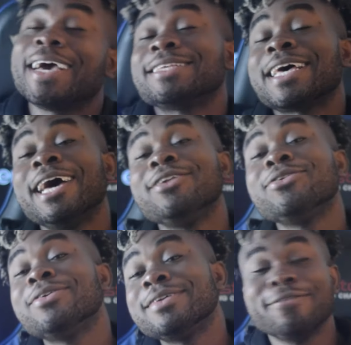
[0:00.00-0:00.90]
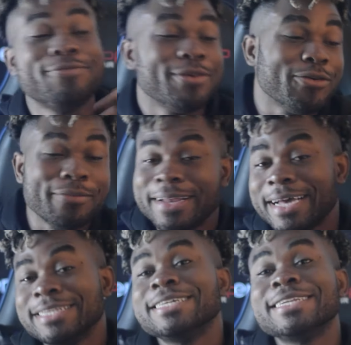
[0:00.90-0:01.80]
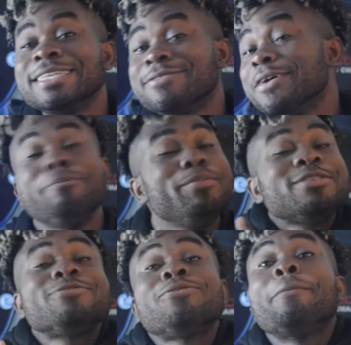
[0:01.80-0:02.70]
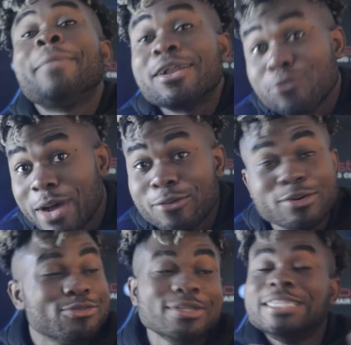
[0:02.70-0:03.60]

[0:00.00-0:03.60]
guys, I know the Fear Woman agenda is a very beautiful bandwagon to